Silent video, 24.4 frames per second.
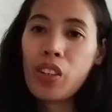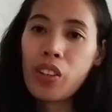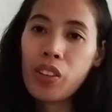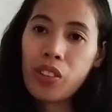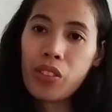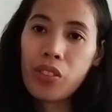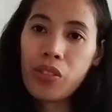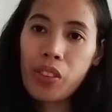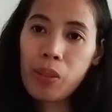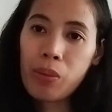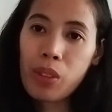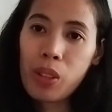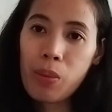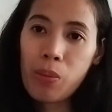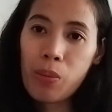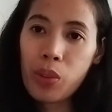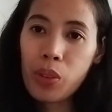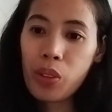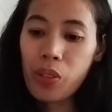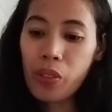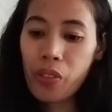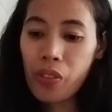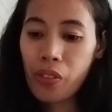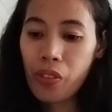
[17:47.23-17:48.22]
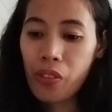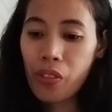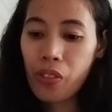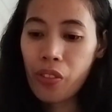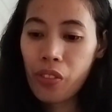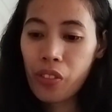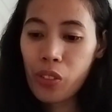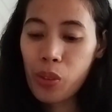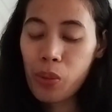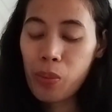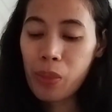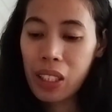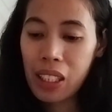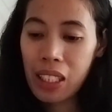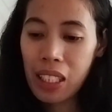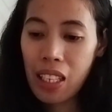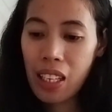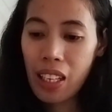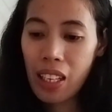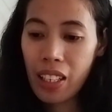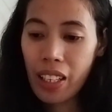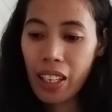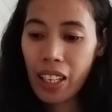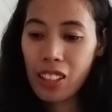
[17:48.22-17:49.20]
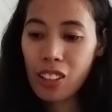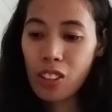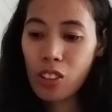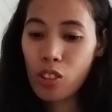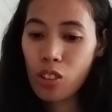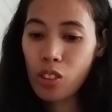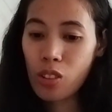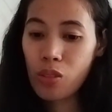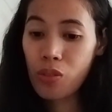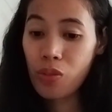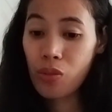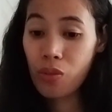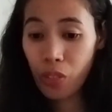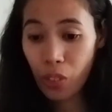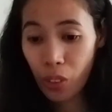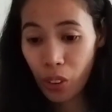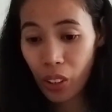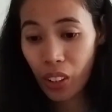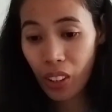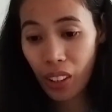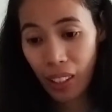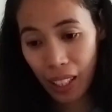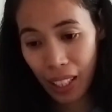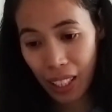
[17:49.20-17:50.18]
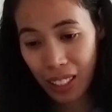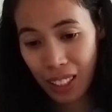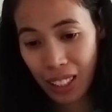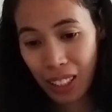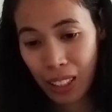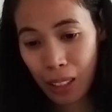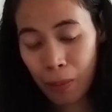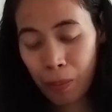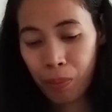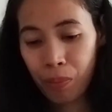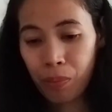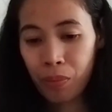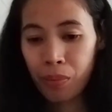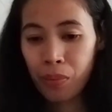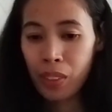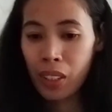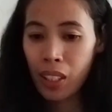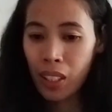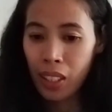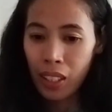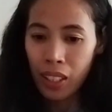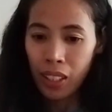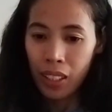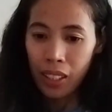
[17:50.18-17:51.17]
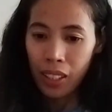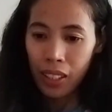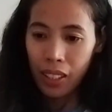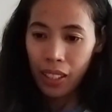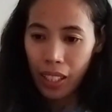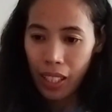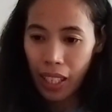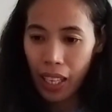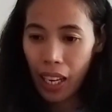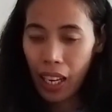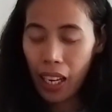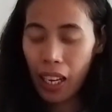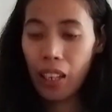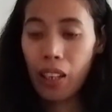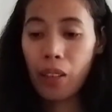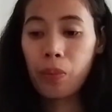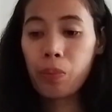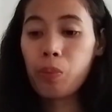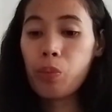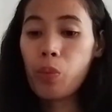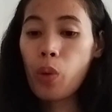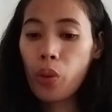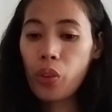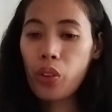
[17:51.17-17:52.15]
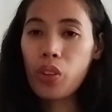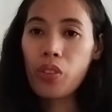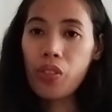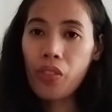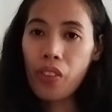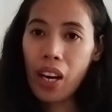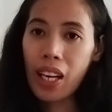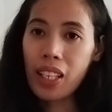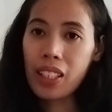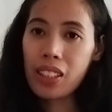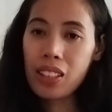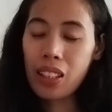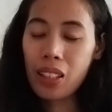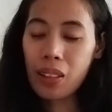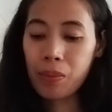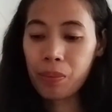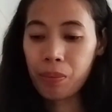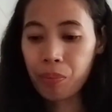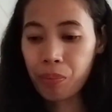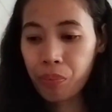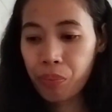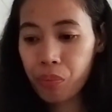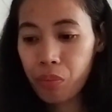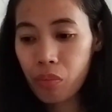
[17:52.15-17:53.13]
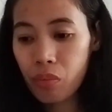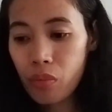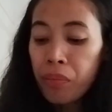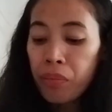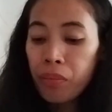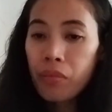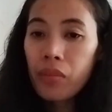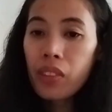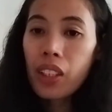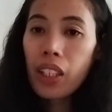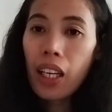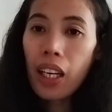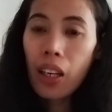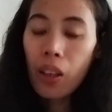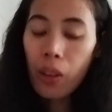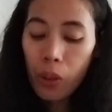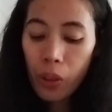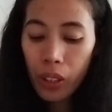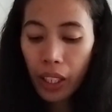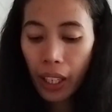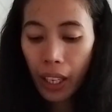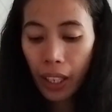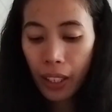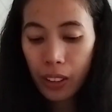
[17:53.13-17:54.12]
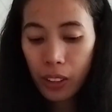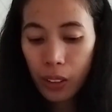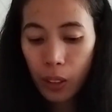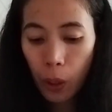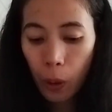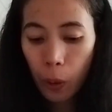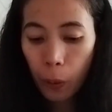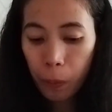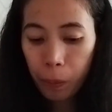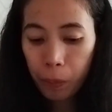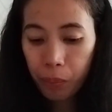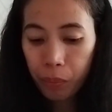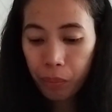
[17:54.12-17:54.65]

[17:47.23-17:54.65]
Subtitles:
from Cebu to Manila, guys, just for this. Yeah, both of us. Yeah. Okay. So